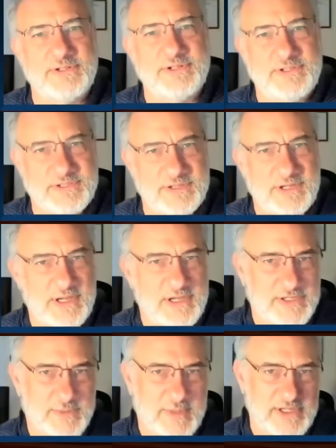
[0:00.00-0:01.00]
to, to,
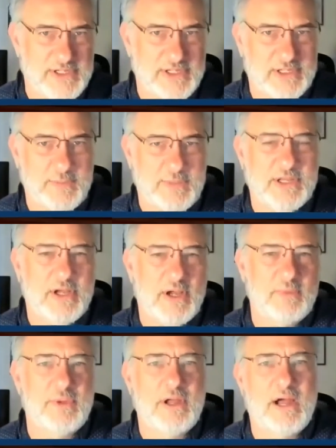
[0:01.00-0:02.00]
to basically
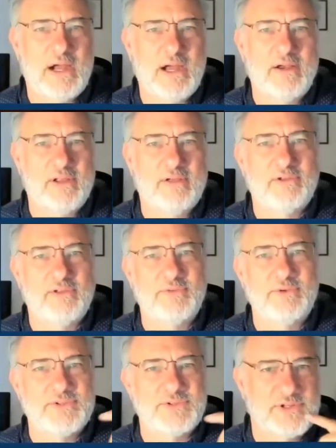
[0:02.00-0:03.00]
become a higher level of
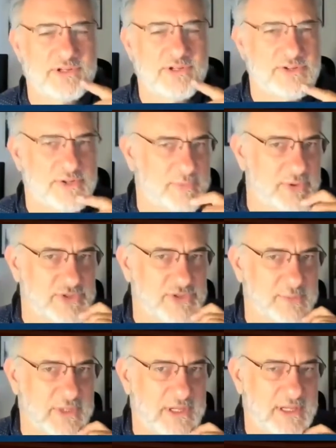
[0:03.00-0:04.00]
user than they're supposed
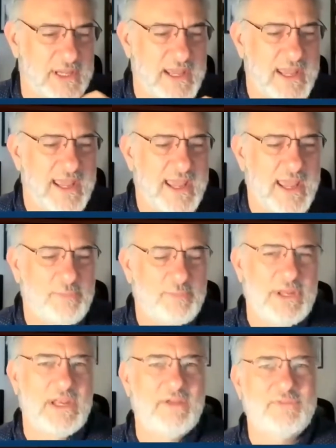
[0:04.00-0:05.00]
to be. And
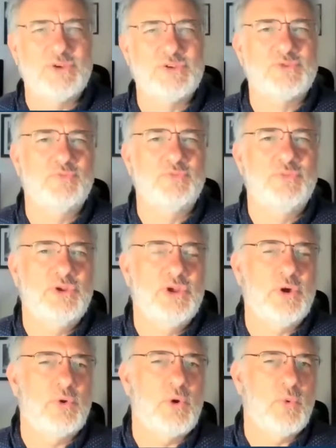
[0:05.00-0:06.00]
many of those
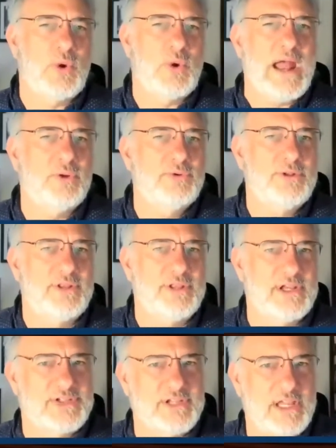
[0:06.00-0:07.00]
go around
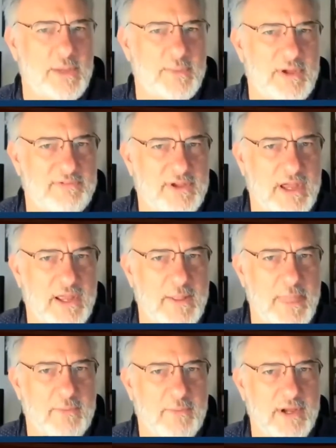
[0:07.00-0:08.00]
things like MFA,
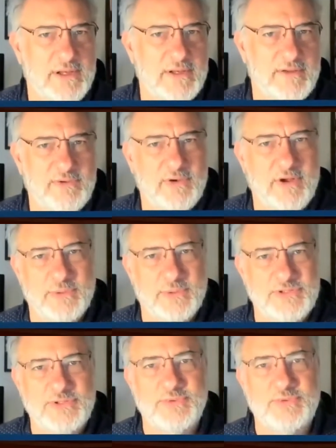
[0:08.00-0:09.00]
right? If you're able
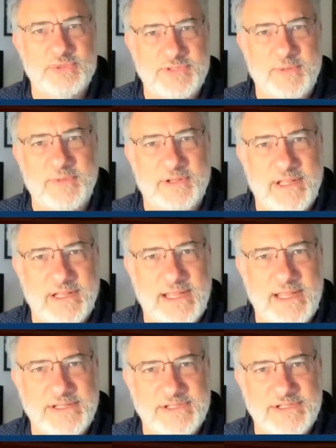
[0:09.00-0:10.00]
to do something like
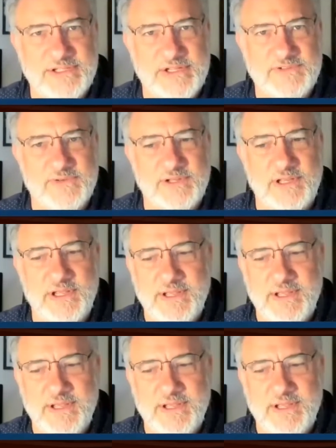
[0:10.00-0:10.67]
that successfully,